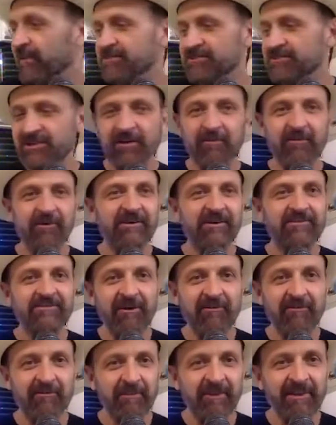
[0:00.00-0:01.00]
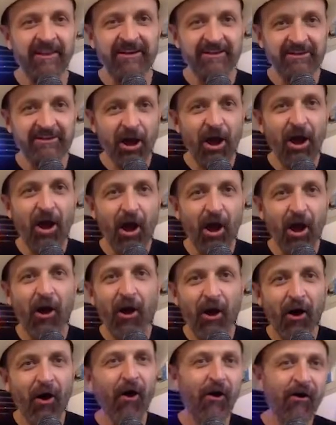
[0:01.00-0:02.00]
Jay would be like,
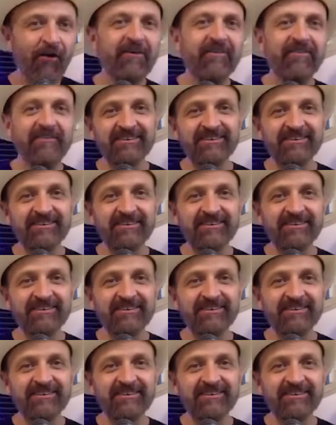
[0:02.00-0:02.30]
no!